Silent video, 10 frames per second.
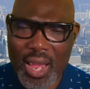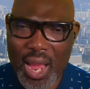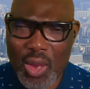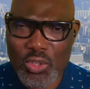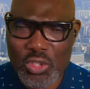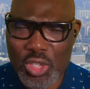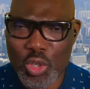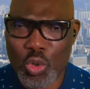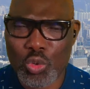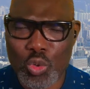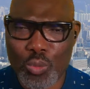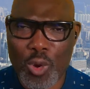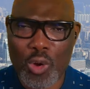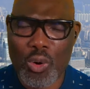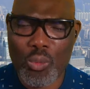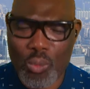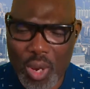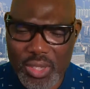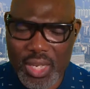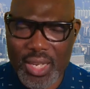I'll see you tomorrow
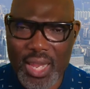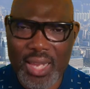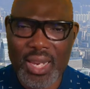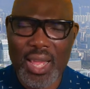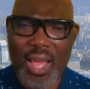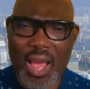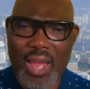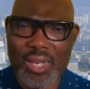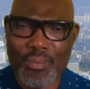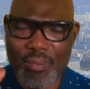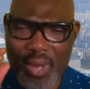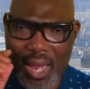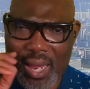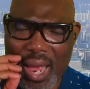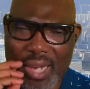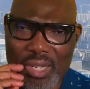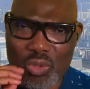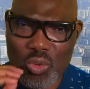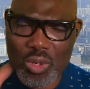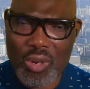once again at the, uh, at the
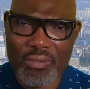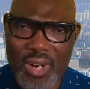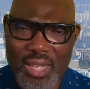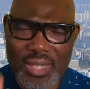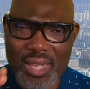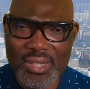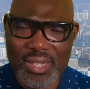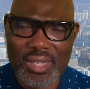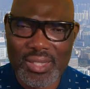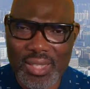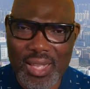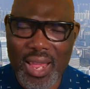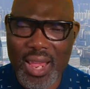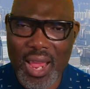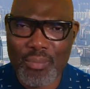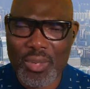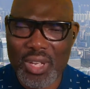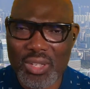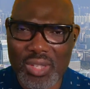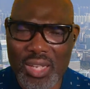throne of grace at 6 a.m.
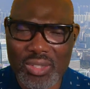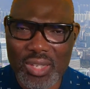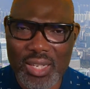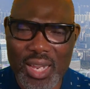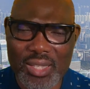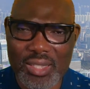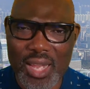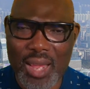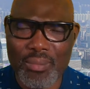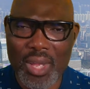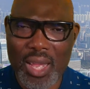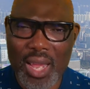Eastern Standard Time.